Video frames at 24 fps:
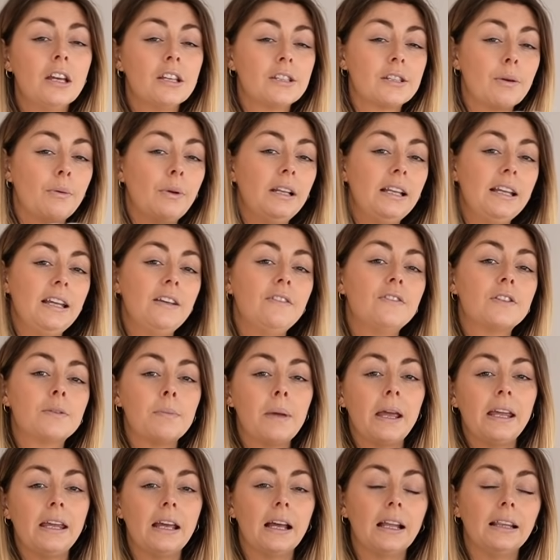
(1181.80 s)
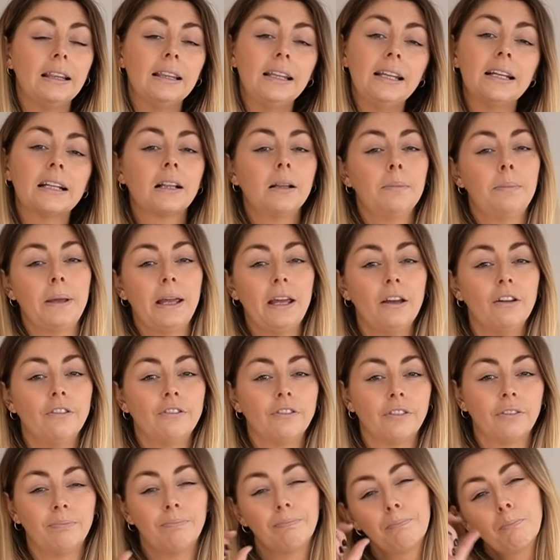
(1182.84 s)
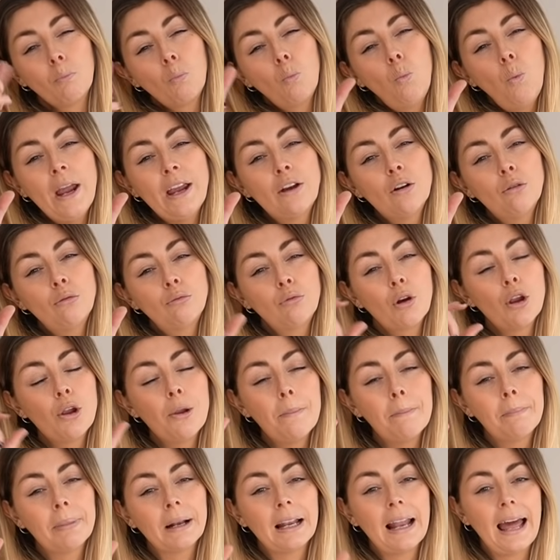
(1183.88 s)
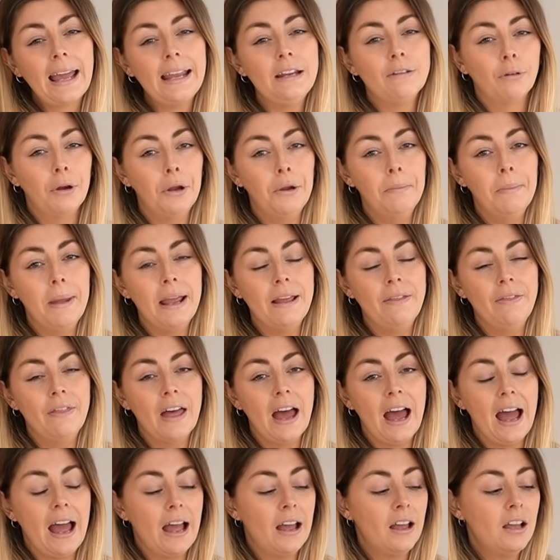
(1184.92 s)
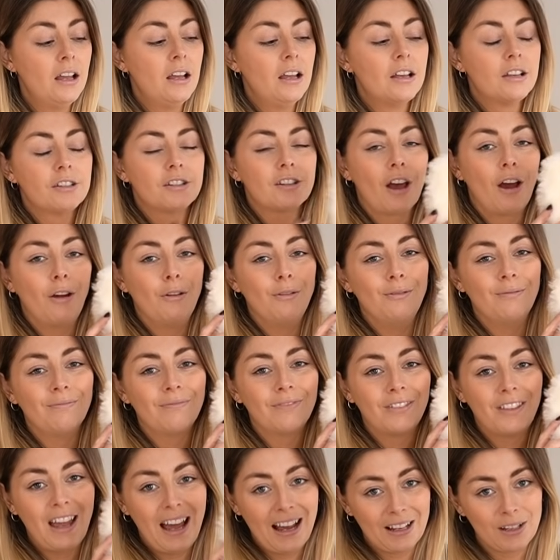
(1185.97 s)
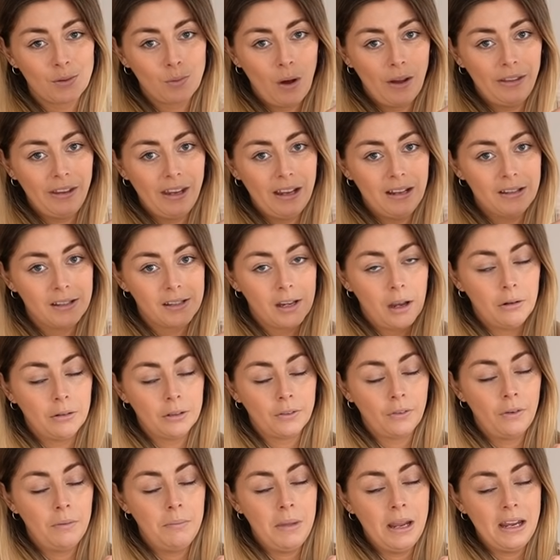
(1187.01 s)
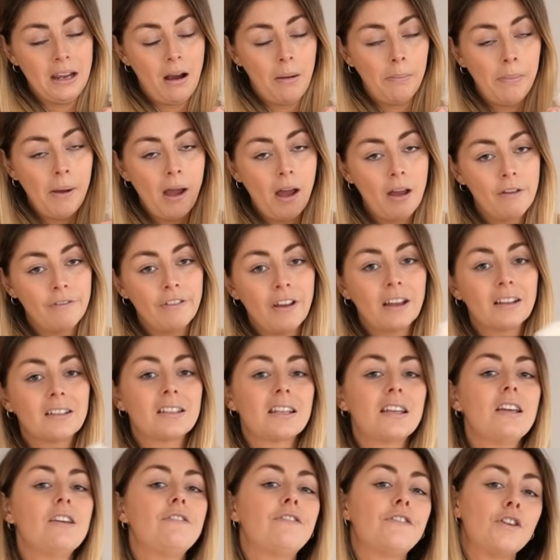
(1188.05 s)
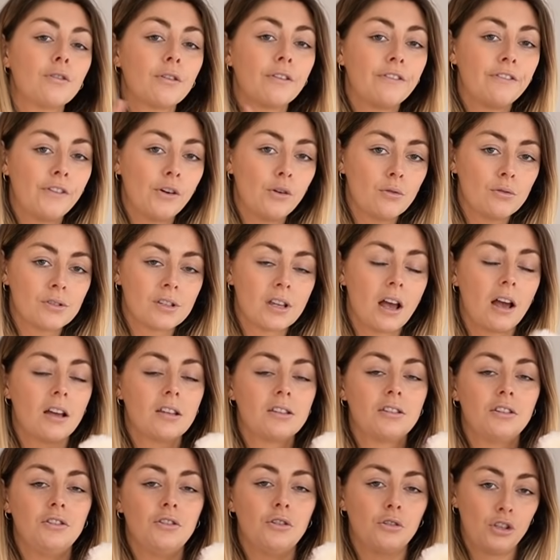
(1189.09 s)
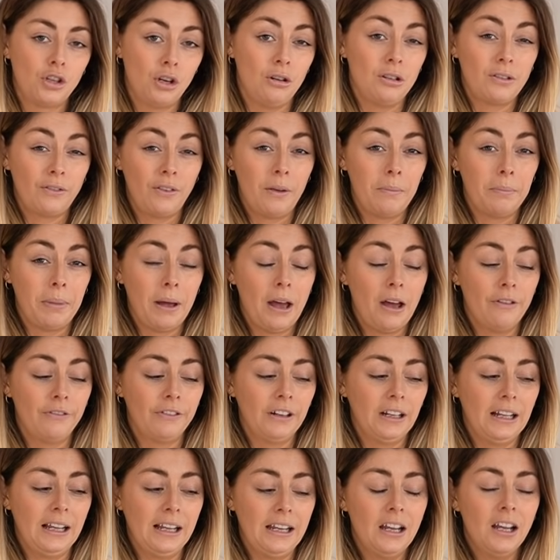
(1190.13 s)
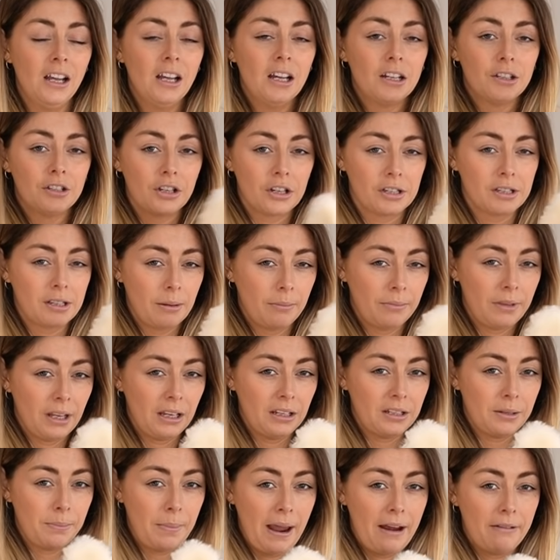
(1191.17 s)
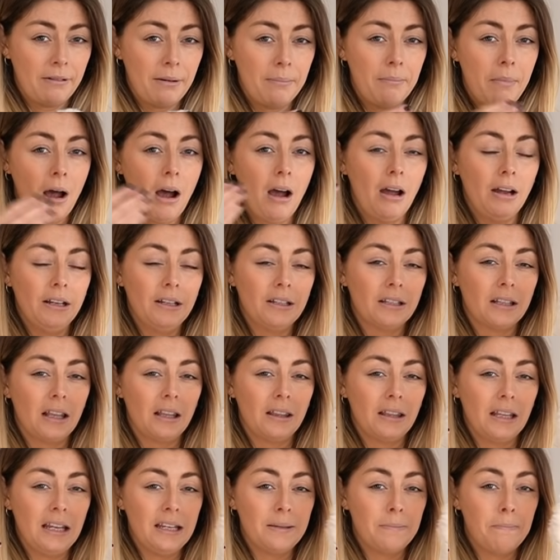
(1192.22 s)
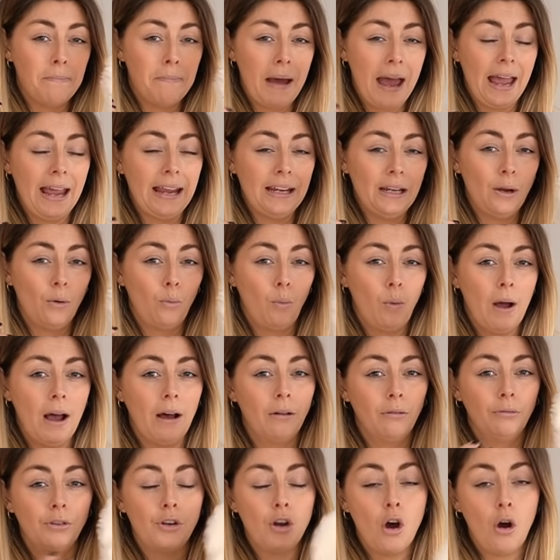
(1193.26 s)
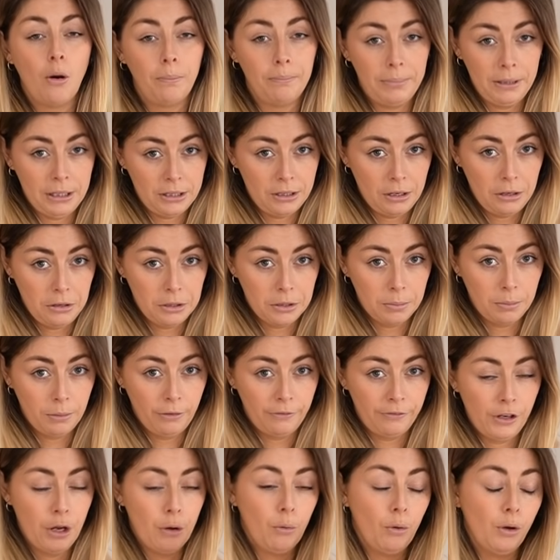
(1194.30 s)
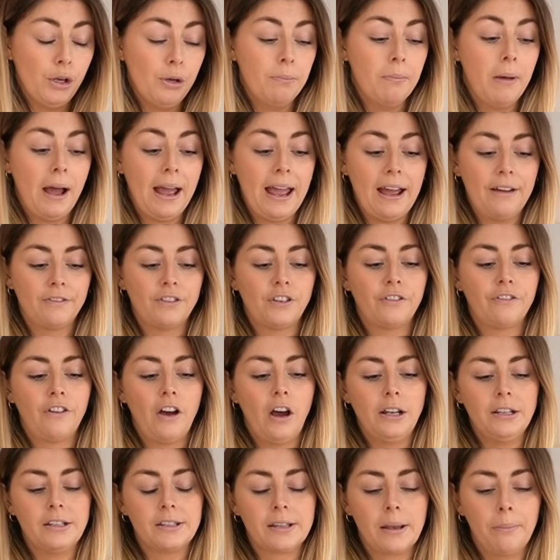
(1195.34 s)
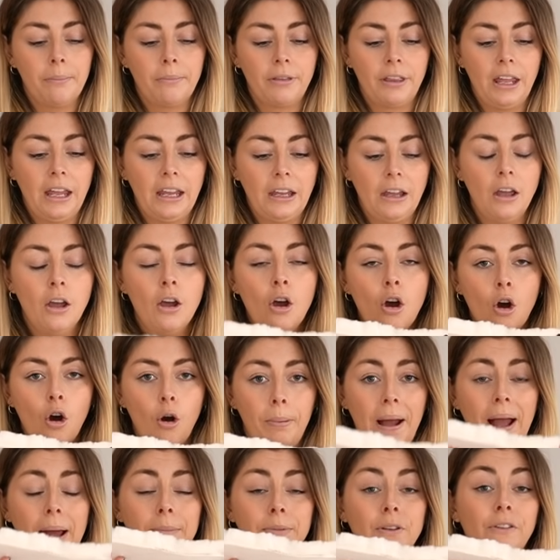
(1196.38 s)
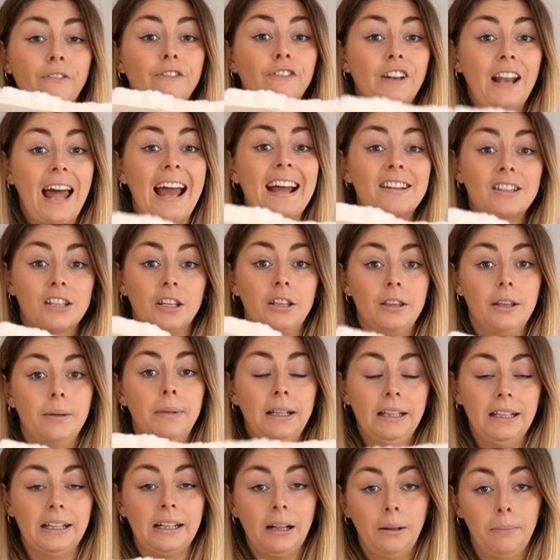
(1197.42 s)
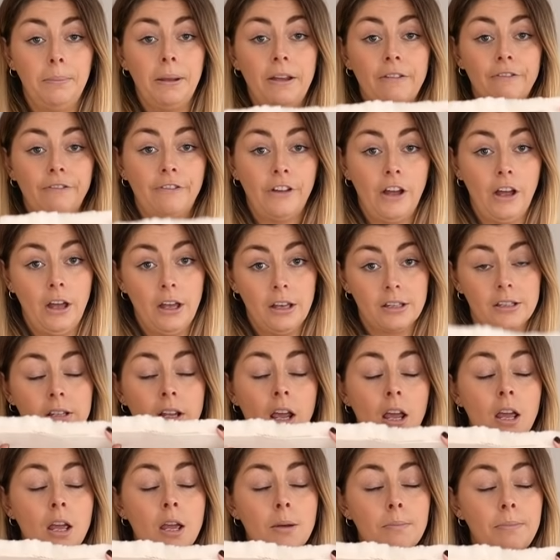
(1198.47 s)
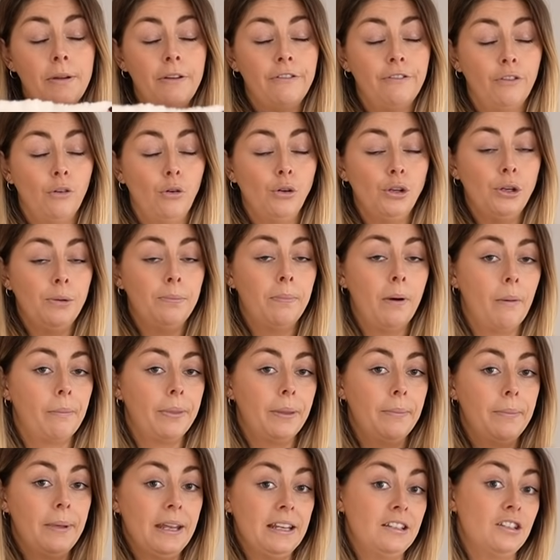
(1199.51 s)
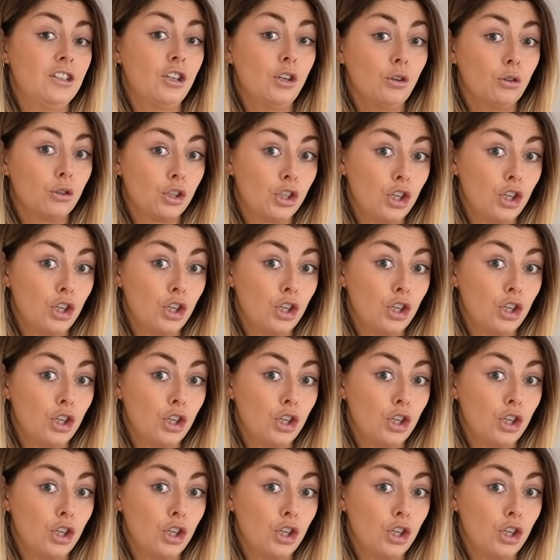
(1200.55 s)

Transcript: So it leaves me a little bit of wiggle room, playroom in there. So that's why the insoles for me are perfect. If you're a full size and your shoes fit perfectly, just something to bear in mind that these may well not be suitable for you, or you might have to find something or perhaps flatten them a little bit first before you pop them into your